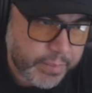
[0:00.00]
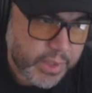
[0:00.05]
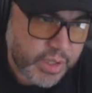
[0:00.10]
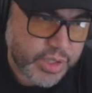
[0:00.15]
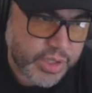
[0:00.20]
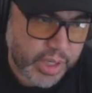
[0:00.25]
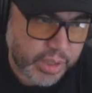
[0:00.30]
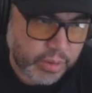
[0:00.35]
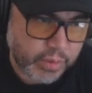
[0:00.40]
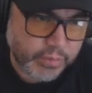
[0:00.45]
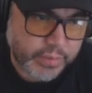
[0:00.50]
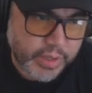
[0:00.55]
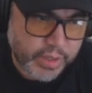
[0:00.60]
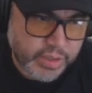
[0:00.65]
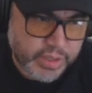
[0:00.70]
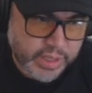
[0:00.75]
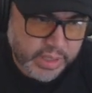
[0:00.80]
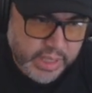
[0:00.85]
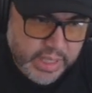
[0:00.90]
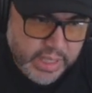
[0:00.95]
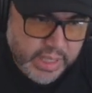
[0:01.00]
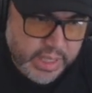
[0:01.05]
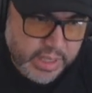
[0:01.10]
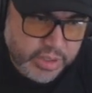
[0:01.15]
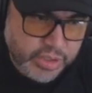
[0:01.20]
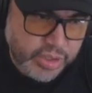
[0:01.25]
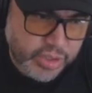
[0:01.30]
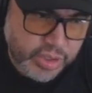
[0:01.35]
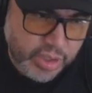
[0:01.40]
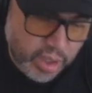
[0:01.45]
General Veer's lead,
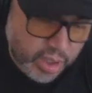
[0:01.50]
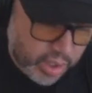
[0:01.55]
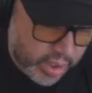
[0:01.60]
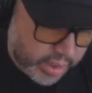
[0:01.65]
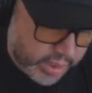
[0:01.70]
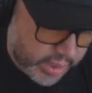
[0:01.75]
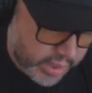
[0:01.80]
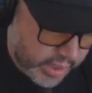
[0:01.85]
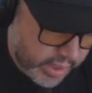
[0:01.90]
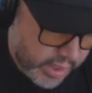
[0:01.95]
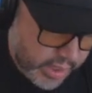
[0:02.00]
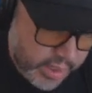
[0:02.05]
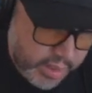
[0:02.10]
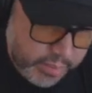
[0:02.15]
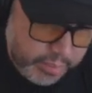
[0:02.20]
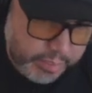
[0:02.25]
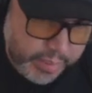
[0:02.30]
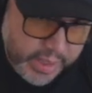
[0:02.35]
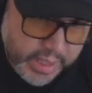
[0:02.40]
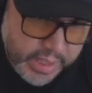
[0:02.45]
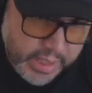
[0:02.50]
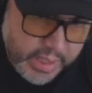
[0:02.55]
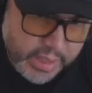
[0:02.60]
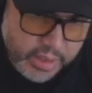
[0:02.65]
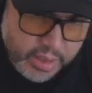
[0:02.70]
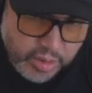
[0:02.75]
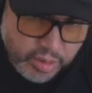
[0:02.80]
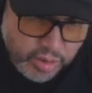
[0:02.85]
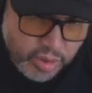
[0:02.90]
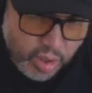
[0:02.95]
Stark, Piet,
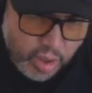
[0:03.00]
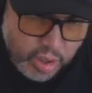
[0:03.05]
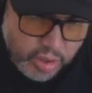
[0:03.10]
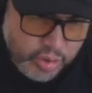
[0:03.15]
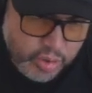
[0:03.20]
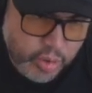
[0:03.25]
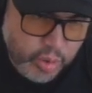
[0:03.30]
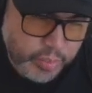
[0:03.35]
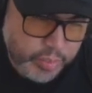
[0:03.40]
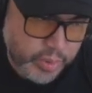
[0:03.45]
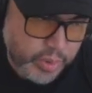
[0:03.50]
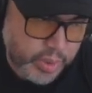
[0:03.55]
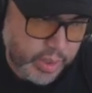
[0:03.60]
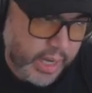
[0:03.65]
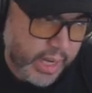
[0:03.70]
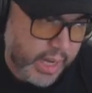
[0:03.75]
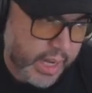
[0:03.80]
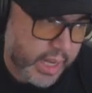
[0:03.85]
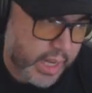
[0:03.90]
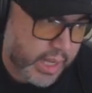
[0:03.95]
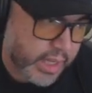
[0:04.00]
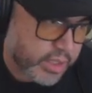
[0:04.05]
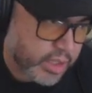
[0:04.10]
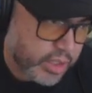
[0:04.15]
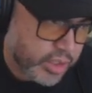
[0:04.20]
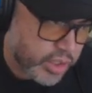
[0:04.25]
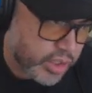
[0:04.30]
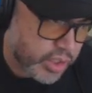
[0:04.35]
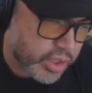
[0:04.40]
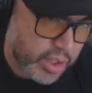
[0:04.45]
Dark Trooper, and
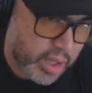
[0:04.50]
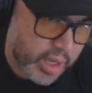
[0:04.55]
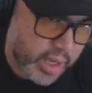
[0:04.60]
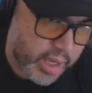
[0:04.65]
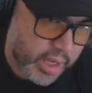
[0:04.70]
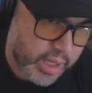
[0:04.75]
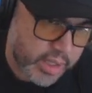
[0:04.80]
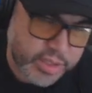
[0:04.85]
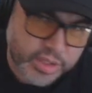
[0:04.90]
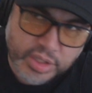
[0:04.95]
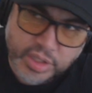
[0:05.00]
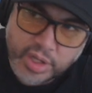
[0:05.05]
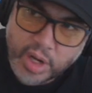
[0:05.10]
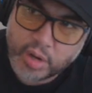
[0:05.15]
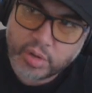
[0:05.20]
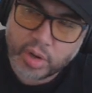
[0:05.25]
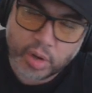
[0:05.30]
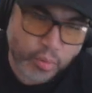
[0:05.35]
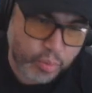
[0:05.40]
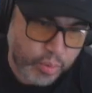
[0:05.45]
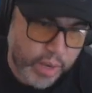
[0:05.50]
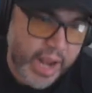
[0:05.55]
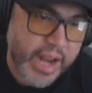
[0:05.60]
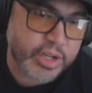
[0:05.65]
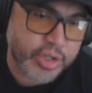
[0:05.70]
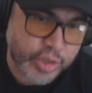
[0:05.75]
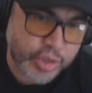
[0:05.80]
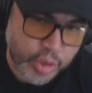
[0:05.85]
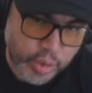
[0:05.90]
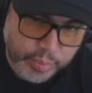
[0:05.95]

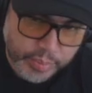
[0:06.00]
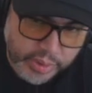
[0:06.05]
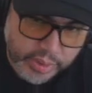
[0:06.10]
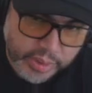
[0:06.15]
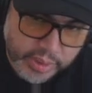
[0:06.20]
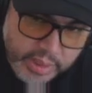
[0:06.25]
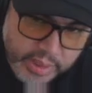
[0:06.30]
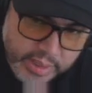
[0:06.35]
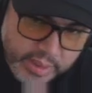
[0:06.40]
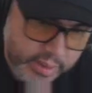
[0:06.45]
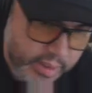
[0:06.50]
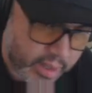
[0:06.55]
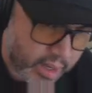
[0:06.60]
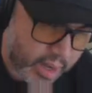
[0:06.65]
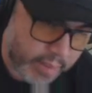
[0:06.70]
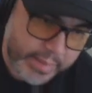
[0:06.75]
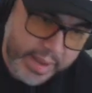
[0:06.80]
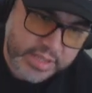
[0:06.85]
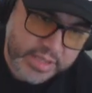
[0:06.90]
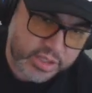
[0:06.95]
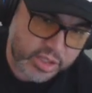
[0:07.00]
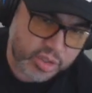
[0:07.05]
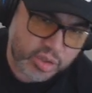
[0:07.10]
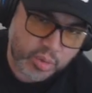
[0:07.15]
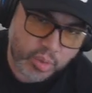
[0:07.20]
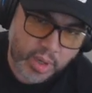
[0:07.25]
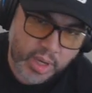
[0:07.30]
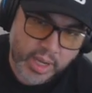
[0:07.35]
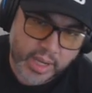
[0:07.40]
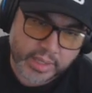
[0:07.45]
Range Trooper. Amazing
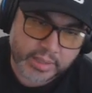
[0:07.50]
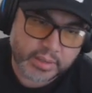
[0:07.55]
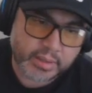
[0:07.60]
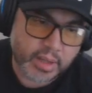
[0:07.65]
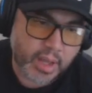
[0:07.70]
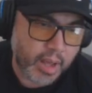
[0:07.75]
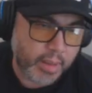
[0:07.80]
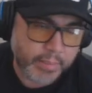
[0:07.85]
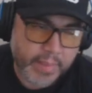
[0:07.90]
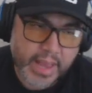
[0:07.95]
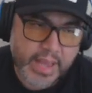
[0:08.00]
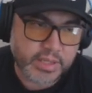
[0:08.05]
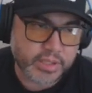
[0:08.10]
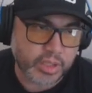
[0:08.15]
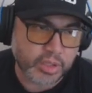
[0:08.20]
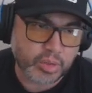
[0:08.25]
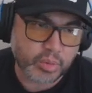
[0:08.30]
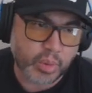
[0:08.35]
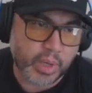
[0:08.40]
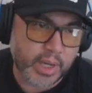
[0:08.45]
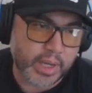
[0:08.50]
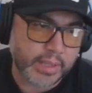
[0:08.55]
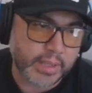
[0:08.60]
squad. Amazing squad.